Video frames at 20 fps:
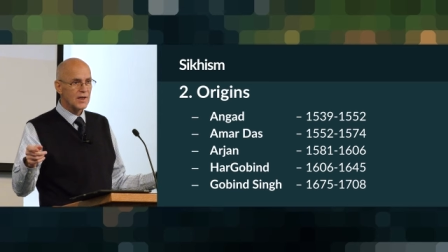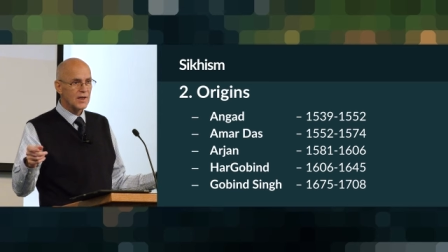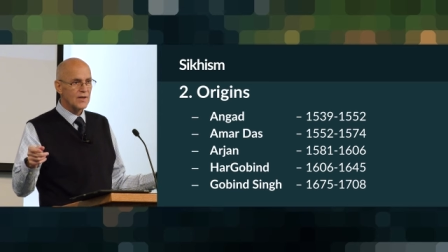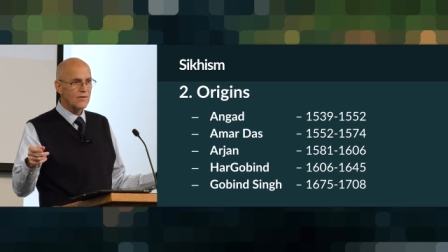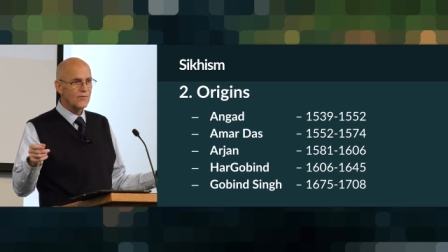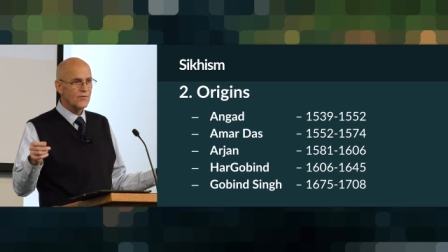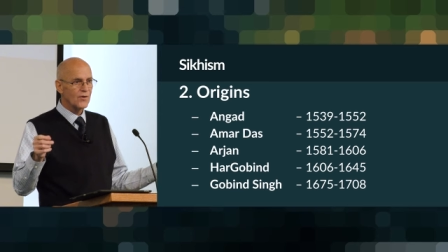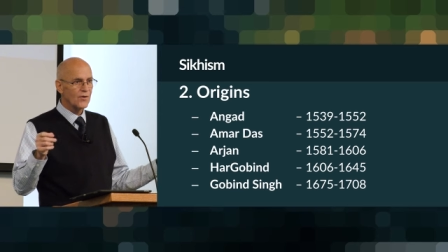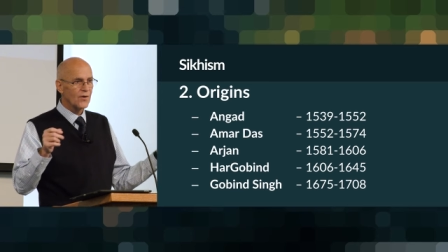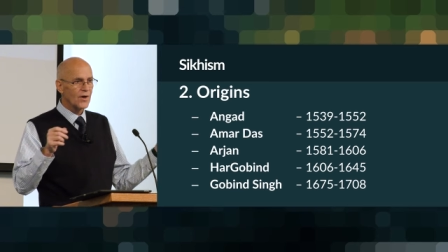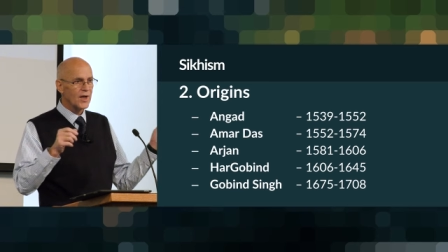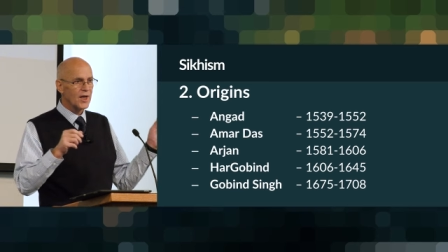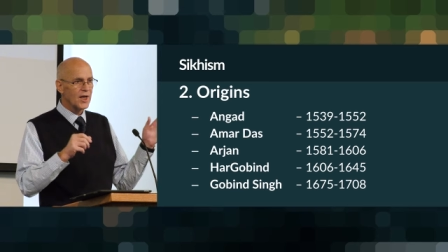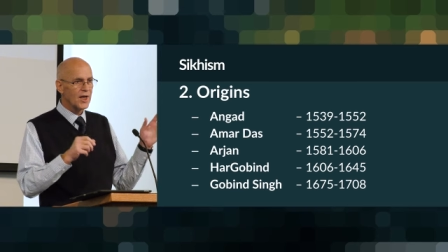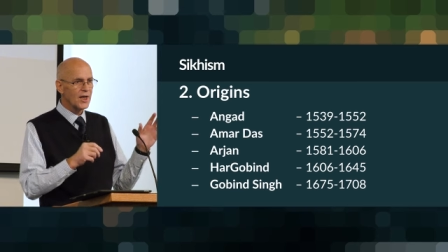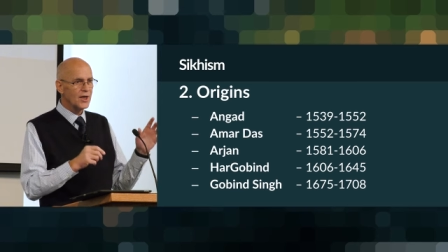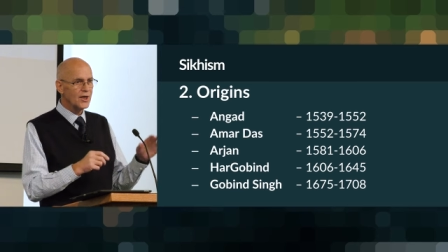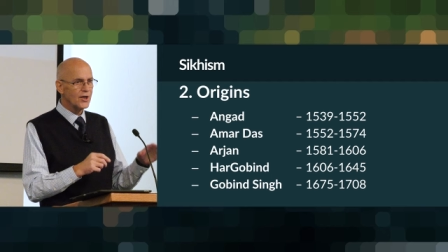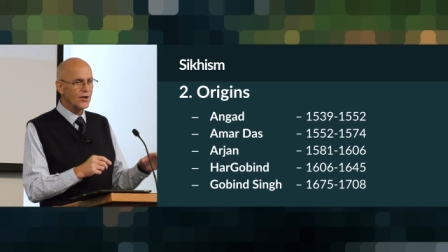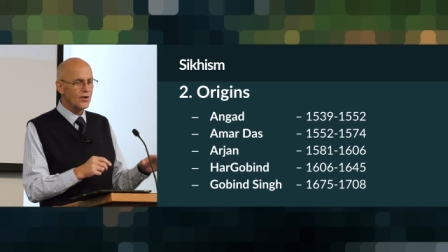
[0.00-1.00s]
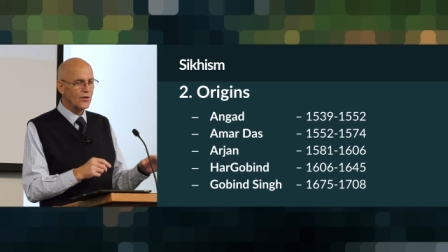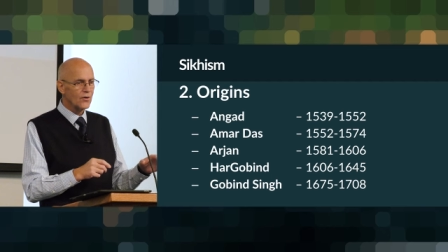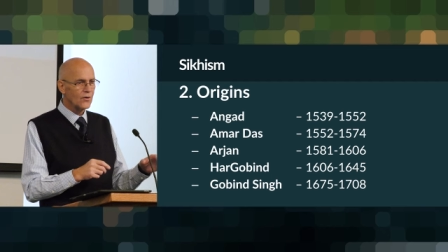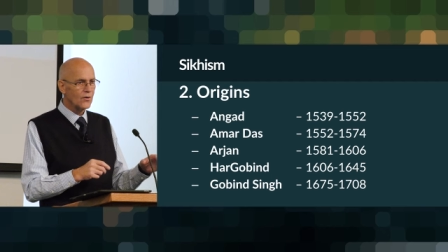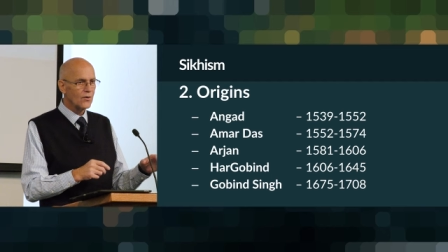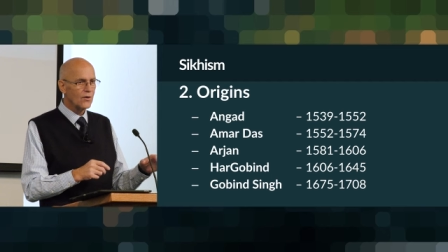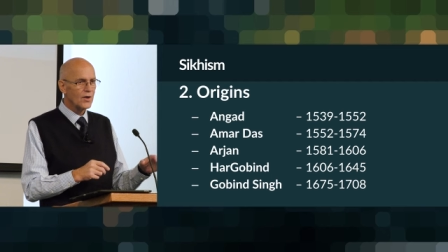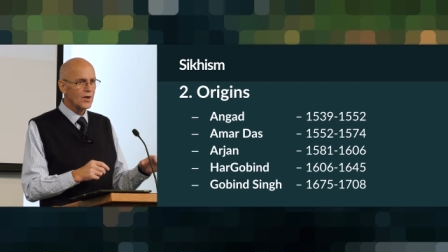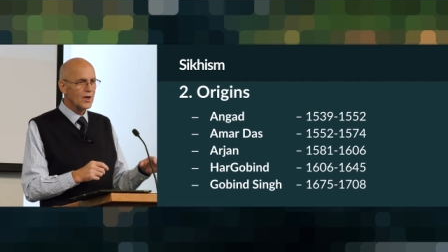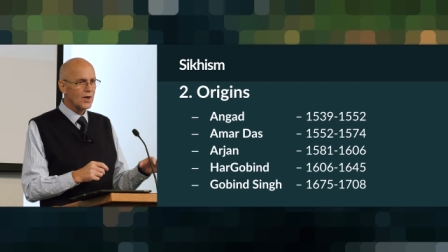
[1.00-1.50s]
If you're a
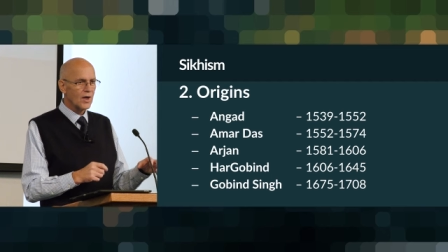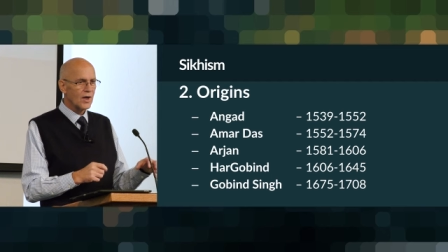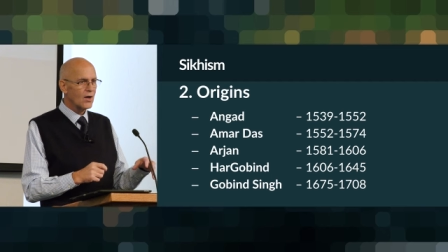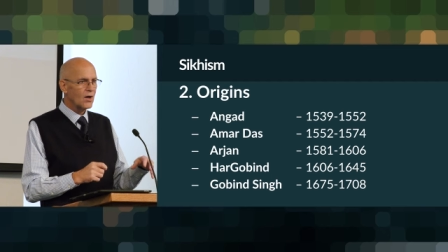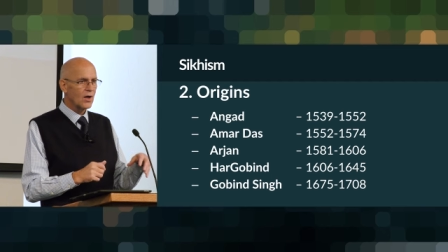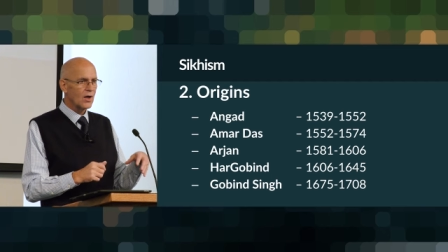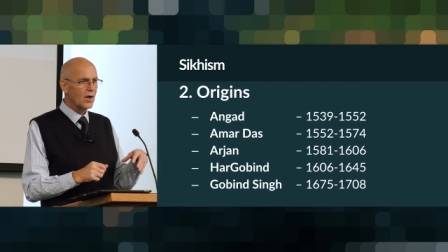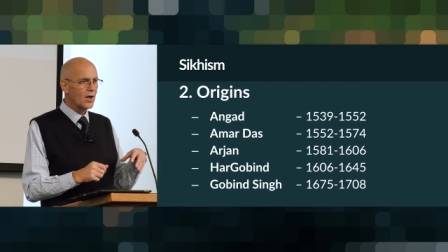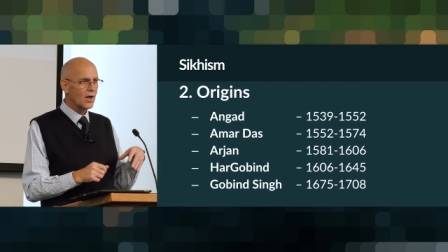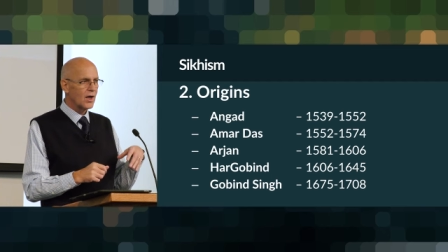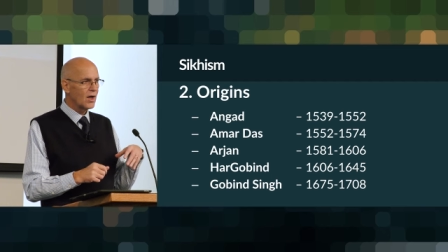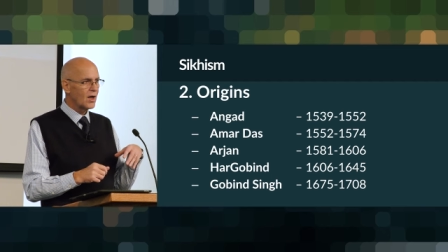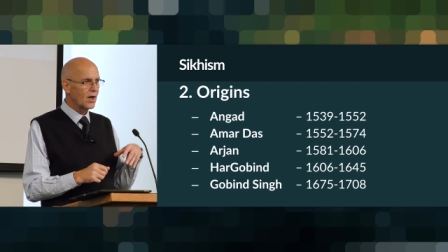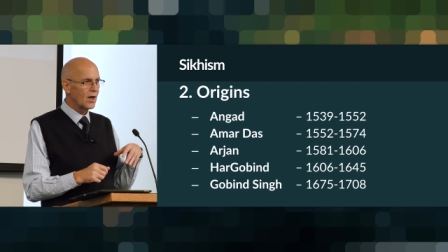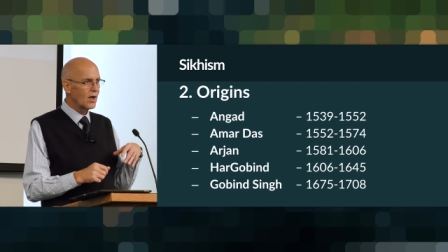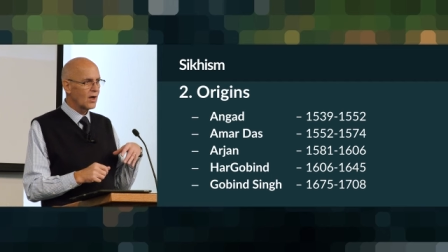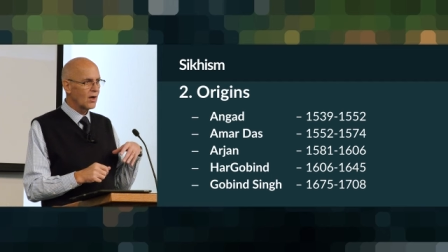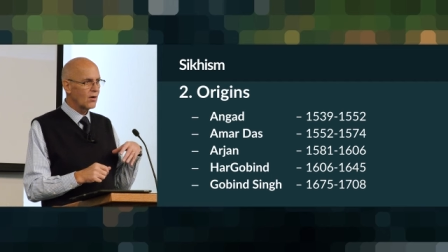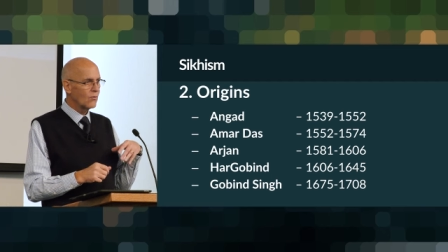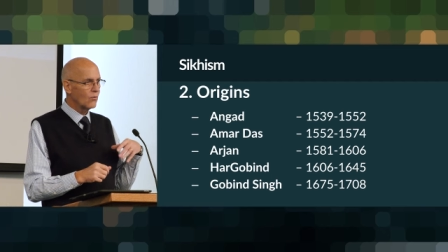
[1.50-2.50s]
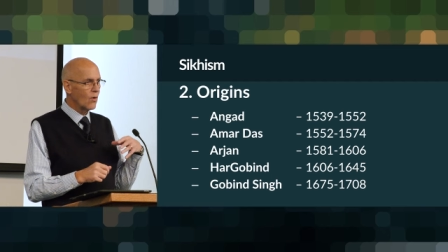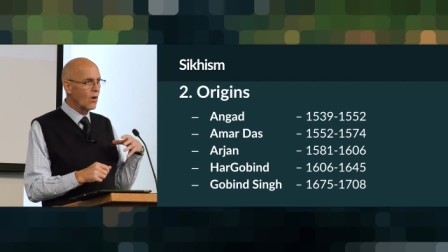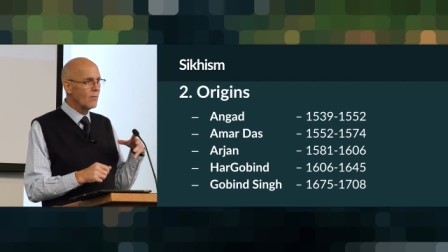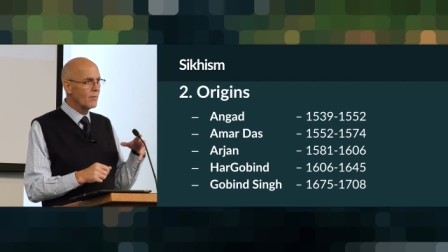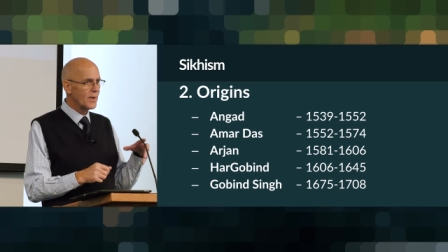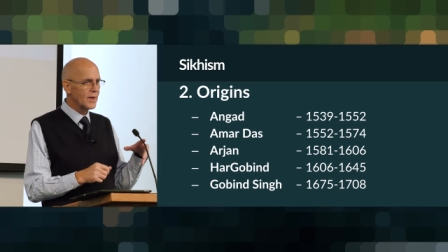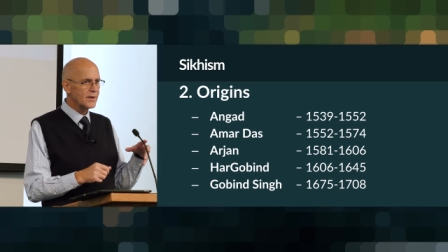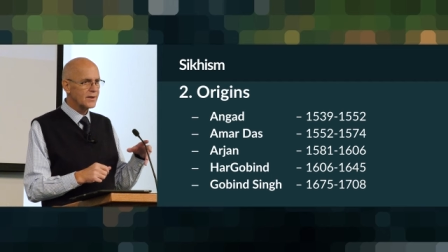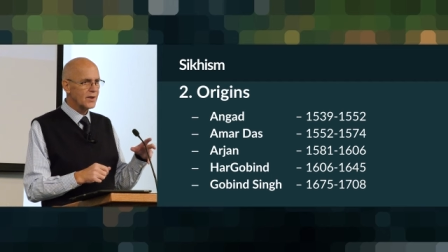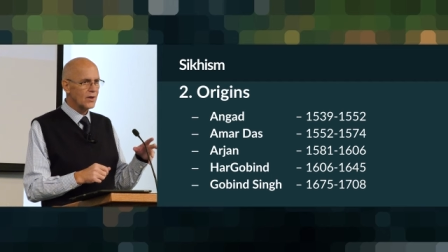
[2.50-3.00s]
Hindu, uh, a
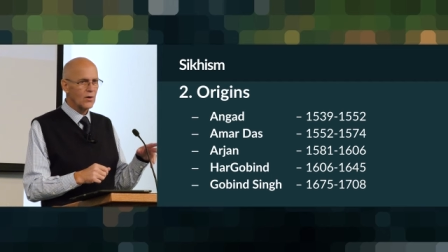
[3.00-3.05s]
woman,